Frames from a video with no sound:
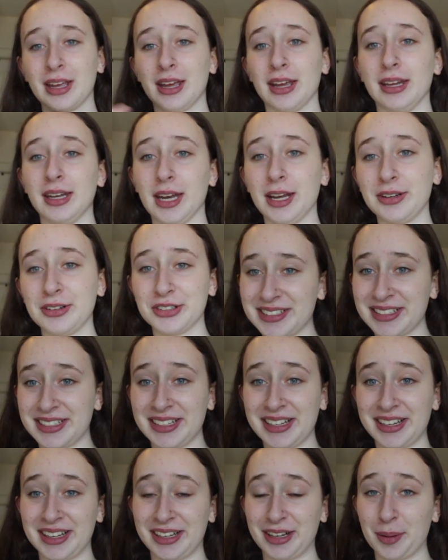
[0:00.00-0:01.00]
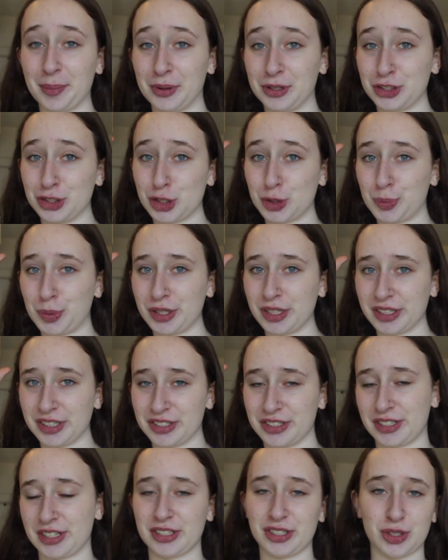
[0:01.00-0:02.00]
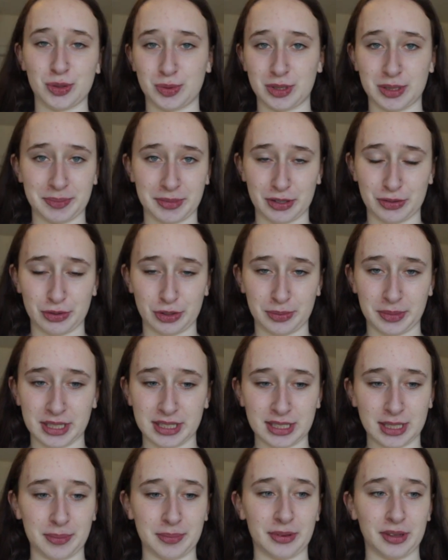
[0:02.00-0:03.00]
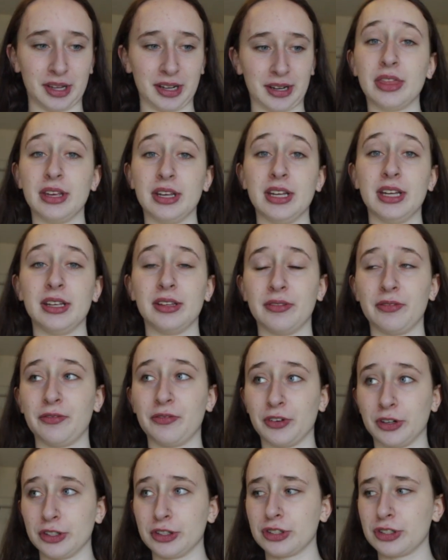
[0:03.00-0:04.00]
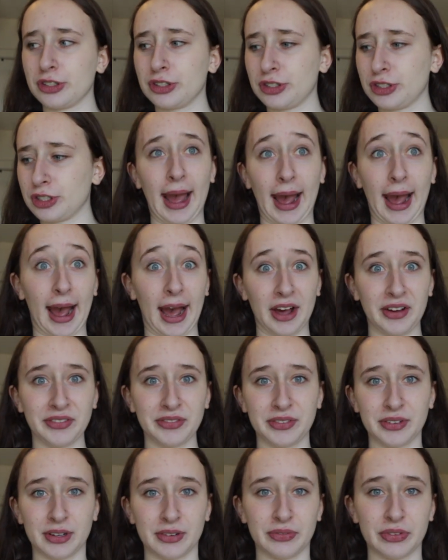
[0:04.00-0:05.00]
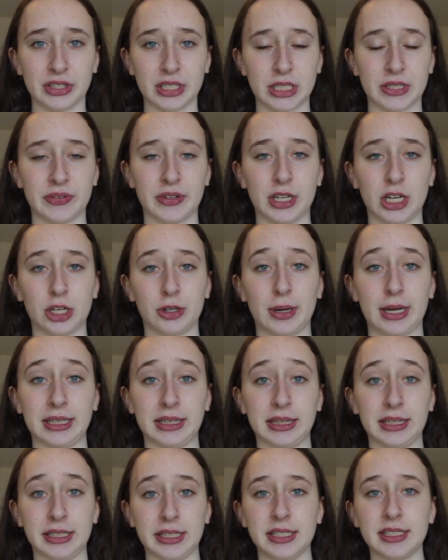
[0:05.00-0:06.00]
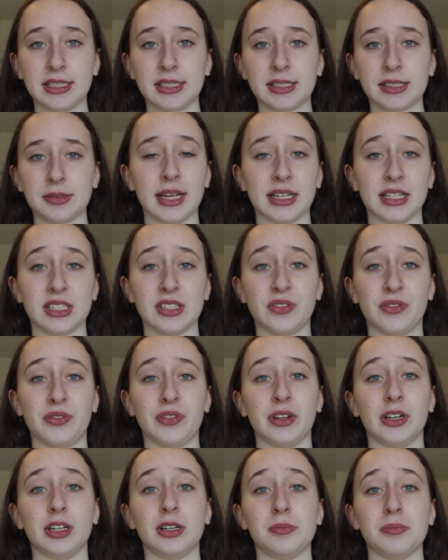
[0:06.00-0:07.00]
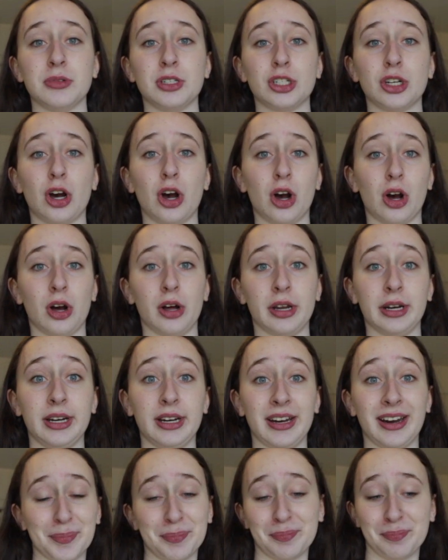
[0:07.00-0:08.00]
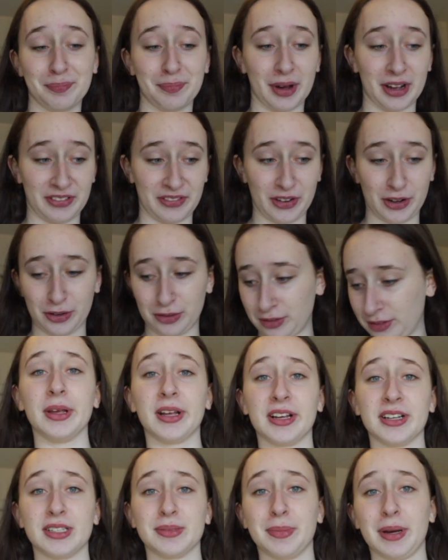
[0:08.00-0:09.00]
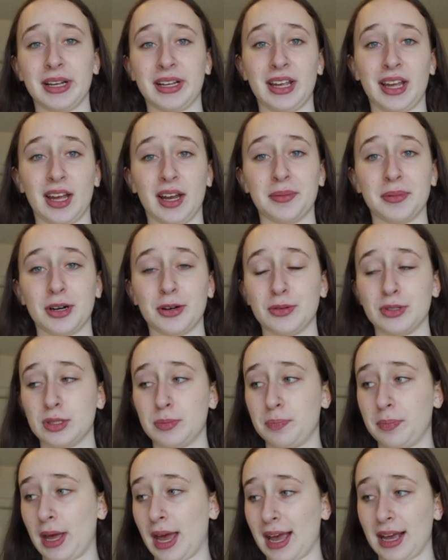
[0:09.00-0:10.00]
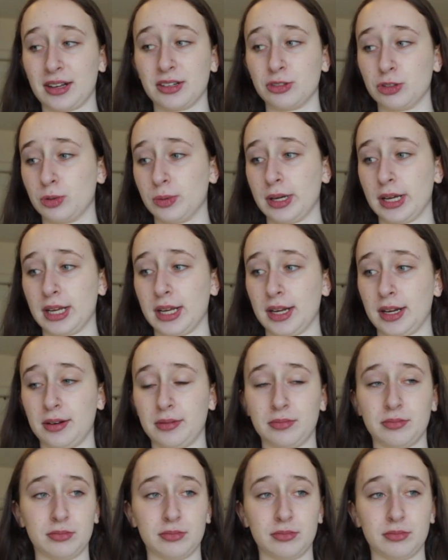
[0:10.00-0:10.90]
and now you're seeing a bunch of spoilers as to what my room ends up like. The first half of this video at least is filmed on my phone because my camera was packed away